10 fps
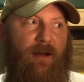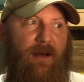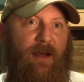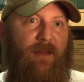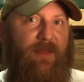
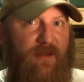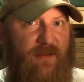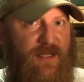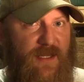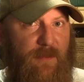I think
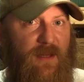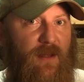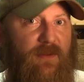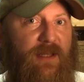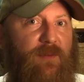that
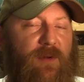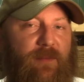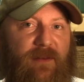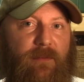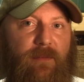Cipollone would
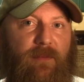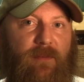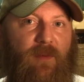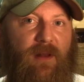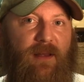be
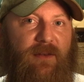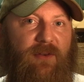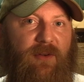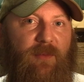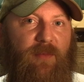willing
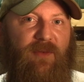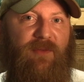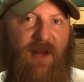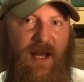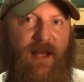to
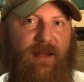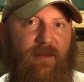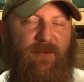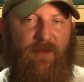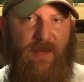provide
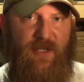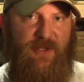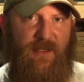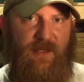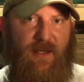
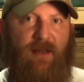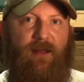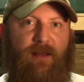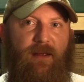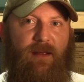information
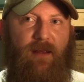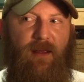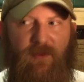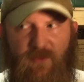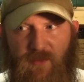
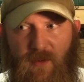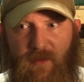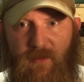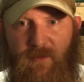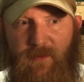and
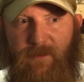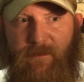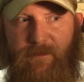draw